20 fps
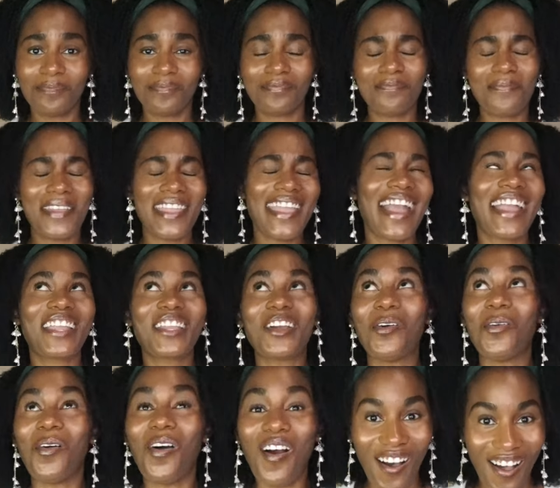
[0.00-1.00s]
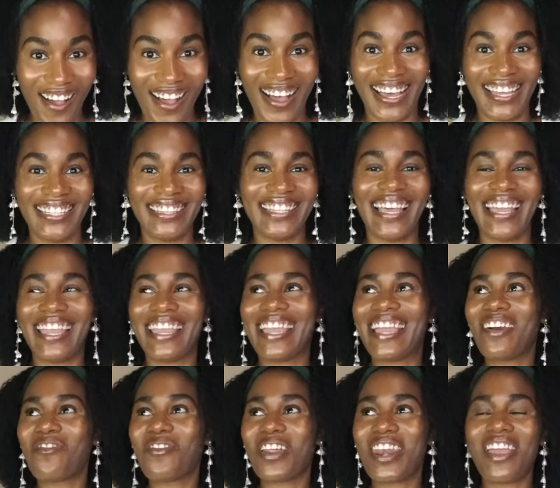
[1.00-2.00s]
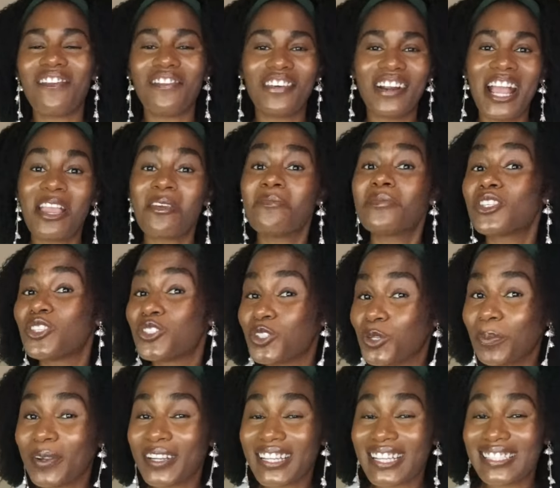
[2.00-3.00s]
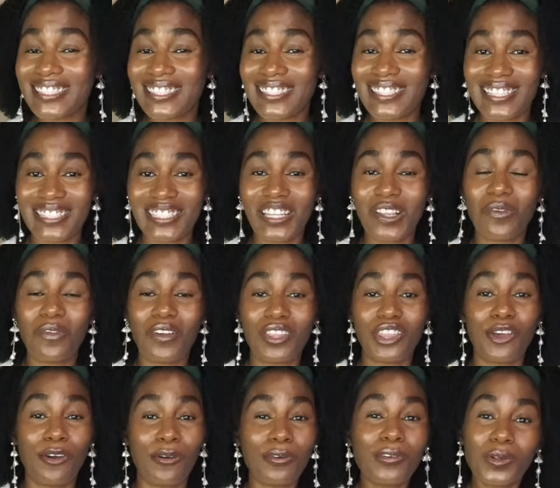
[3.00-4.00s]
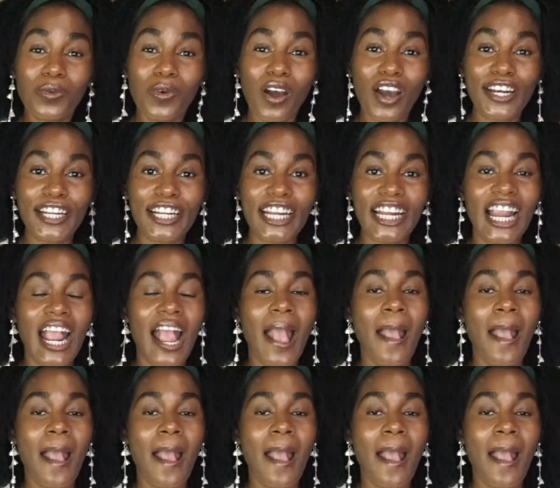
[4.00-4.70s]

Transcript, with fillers: May I go on? Like, whenever I'm super consistent with okra water,